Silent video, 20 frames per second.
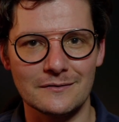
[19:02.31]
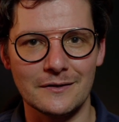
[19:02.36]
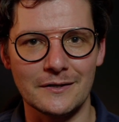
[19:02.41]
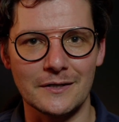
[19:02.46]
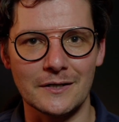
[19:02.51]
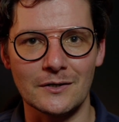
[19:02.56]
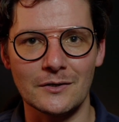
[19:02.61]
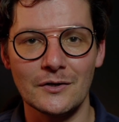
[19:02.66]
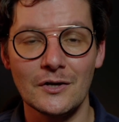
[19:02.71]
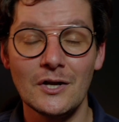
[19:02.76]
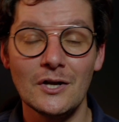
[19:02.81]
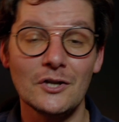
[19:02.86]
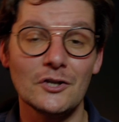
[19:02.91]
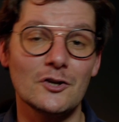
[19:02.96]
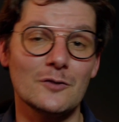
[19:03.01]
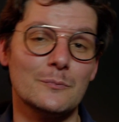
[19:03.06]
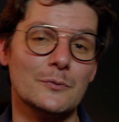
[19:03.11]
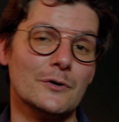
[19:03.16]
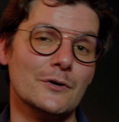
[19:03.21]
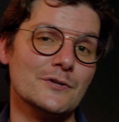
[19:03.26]

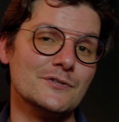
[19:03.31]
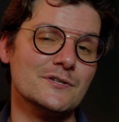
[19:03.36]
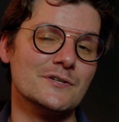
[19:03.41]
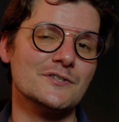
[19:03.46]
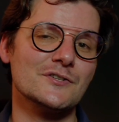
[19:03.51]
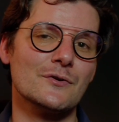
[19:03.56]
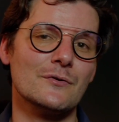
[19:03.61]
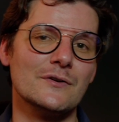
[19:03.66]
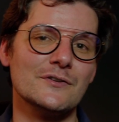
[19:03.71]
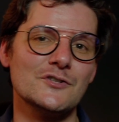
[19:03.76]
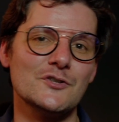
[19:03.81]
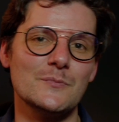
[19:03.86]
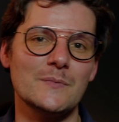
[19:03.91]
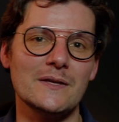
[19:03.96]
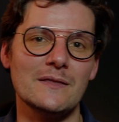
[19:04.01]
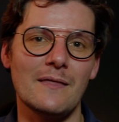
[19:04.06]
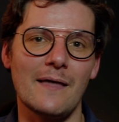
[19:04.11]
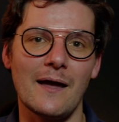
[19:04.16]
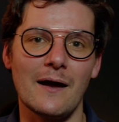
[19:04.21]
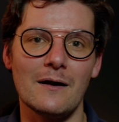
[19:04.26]
Your producer is going to
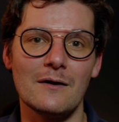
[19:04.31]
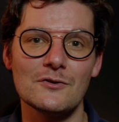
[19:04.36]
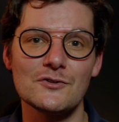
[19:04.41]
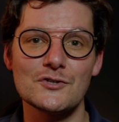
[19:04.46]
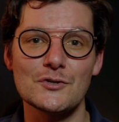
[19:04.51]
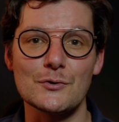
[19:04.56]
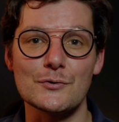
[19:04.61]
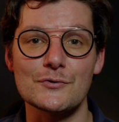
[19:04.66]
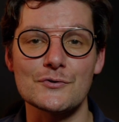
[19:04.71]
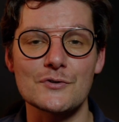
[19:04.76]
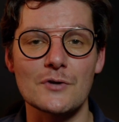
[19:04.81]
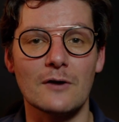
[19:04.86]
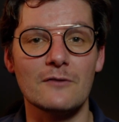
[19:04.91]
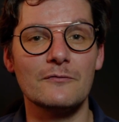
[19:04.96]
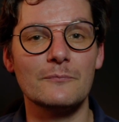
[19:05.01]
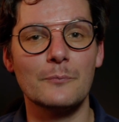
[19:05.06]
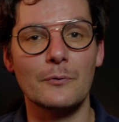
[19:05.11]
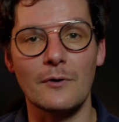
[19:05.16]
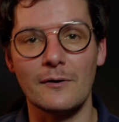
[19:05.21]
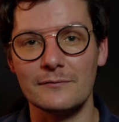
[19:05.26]
be there to
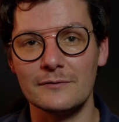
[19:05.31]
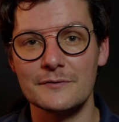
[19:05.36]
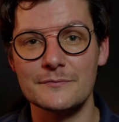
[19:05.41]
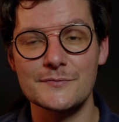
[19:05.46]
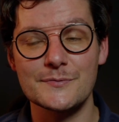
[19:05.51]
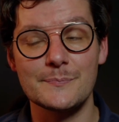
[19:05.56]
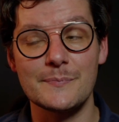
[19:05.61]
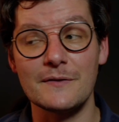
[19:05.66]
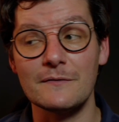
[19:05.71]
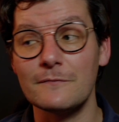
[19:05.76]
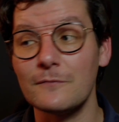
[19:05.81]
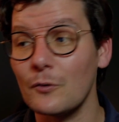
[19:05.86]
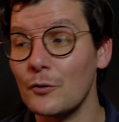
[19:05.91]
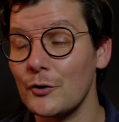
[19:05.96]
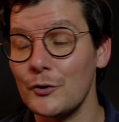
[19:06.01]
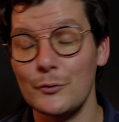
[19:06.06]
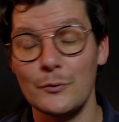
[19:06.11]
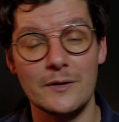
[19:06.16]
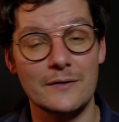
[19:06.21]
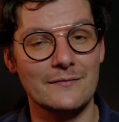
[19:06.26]
solve problems before
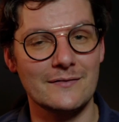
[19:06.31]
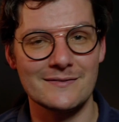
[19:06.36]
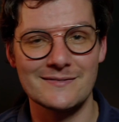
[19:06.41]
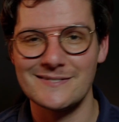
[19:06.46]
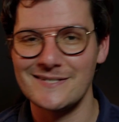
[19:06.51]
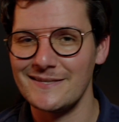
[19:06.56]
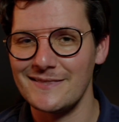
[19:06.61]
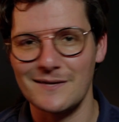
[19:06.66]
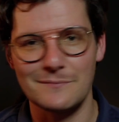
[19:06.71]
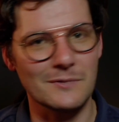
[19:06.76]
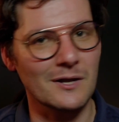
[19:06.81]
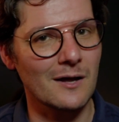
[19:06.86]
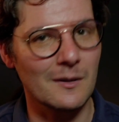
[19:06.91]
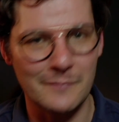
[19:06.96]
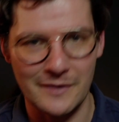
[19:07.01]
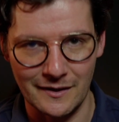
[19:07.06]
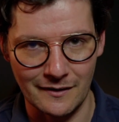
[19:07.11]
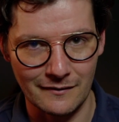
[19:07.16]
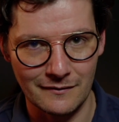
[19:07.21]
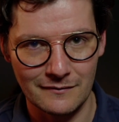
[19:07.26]
you even see them
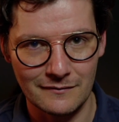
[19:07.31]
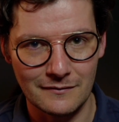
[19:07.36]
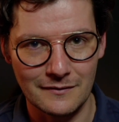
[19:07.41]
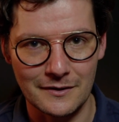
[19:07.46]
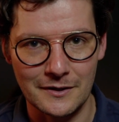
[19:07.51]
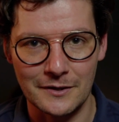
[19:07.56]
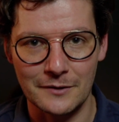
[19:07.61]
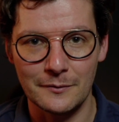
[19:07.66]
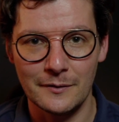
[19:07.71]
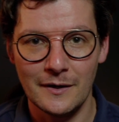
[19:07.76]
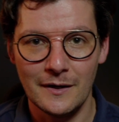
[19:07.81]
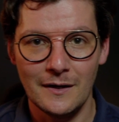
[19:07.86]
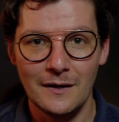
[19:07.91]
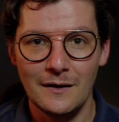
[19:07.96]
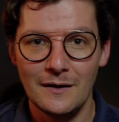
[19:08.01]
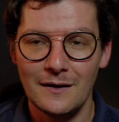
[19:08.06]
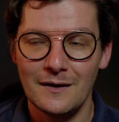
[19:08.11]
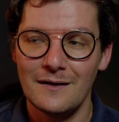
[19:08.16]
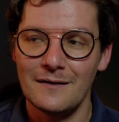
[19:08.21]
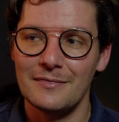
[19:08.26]
coming.
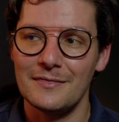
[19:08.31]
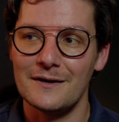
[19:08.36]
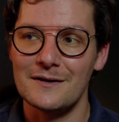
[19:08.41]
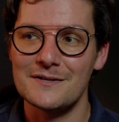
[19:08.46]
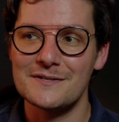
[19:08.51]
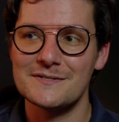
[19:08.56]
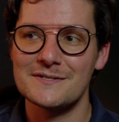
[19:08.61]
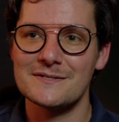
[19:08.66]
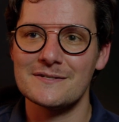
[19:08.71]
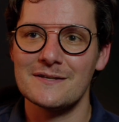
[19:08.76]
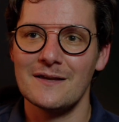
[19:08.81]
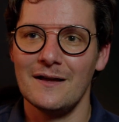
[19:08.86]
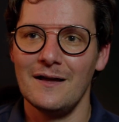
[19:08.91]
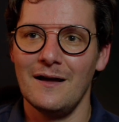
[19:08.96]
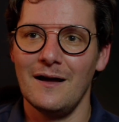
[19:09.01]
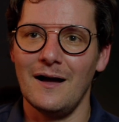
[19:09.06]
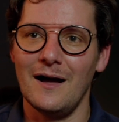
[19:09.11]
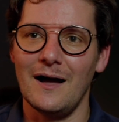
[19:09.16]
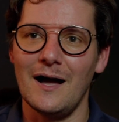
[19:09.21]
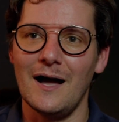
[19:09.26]
There's
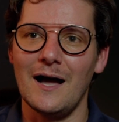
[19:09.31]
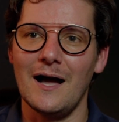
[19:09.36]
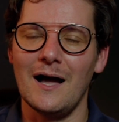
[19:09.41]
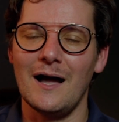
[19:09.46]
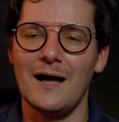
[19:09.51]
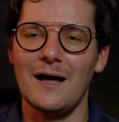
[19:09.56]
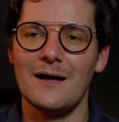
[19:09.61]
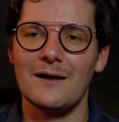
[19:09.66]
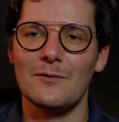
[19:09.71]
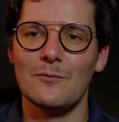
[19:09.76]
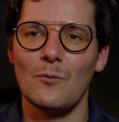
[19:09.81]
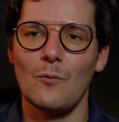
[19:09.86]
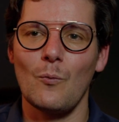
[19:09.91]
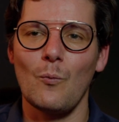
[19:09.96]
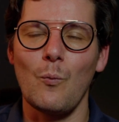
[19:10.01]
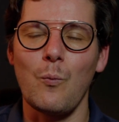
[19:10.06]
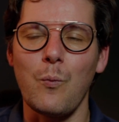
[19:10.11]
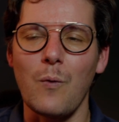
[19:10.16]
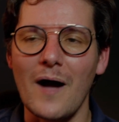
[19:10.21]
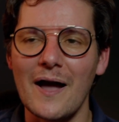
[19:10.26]
a
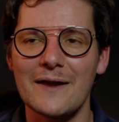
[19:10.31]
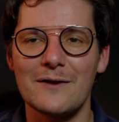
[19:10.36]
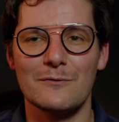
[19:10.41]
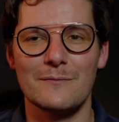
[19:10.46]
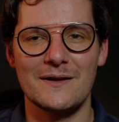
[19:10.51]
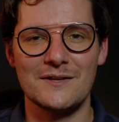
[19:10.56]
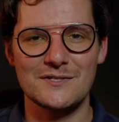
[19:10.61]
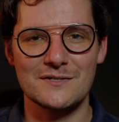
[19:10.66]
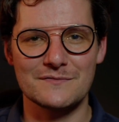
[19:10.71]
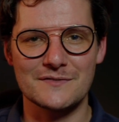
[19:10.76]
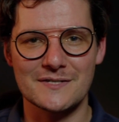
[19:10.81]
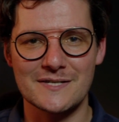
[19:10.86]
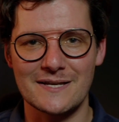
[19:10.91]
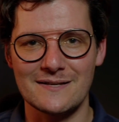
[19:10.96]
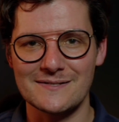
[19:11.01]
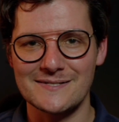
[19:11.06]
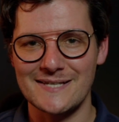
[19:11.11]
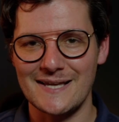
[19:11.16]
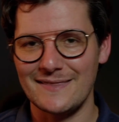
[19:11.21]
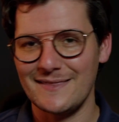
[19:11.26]
wider range of skill
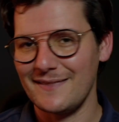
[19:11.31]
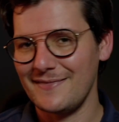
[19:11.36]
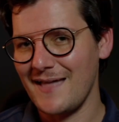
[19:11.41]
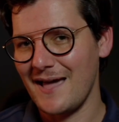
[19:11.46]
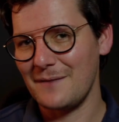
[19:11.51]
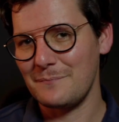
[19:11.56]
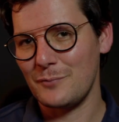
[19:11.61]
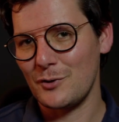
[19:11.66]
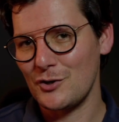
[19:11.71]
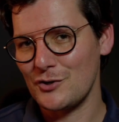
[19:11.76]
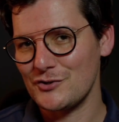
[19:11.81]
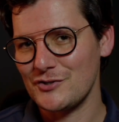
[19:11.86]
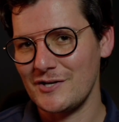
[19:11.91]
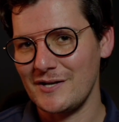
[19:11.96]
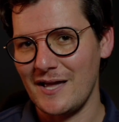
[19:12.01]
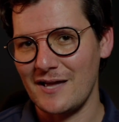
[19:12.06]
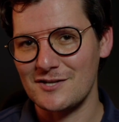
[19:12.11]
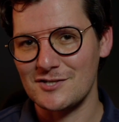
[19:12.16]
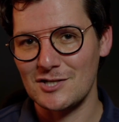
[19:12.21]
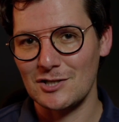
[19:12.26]
set that person
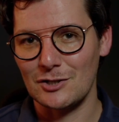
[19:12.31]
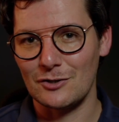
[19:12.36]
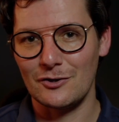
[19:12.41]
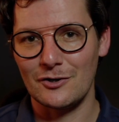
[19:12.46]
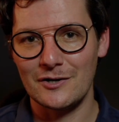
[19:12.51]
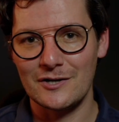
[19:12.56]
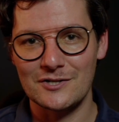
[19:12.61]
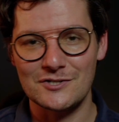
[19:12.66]
has learned.